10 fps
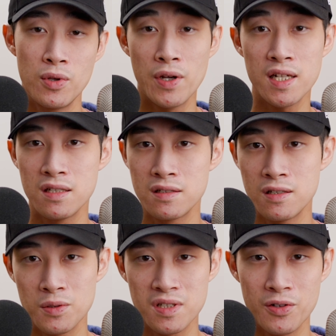Blue Yeti
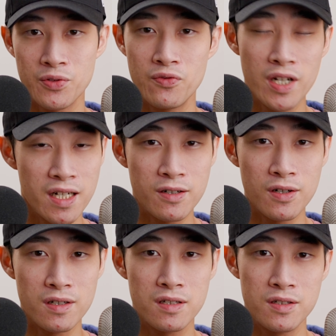still sounds really
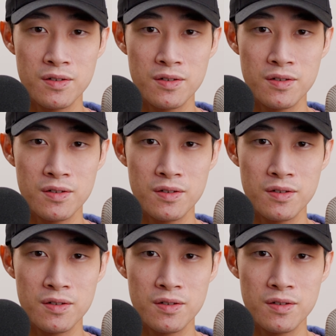good